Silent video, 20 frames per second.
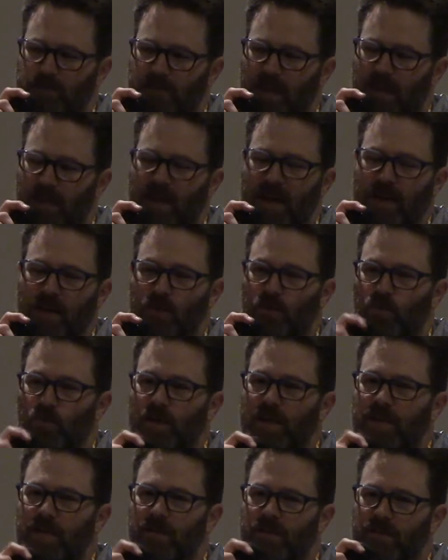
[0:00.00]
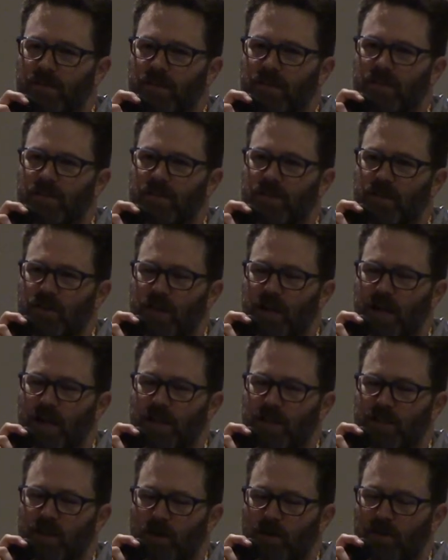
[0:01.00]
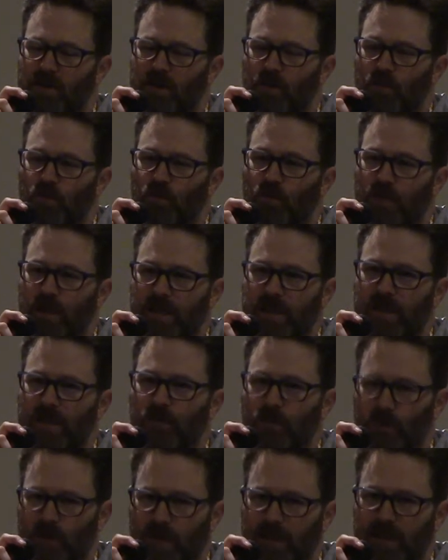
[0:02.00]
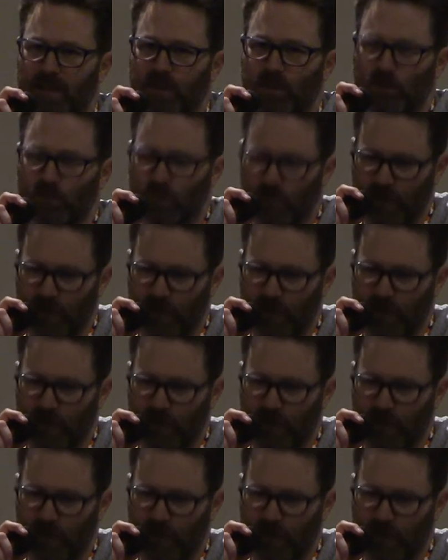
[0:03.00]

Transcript: I've had a real, just so you guys know, I've had a really, really,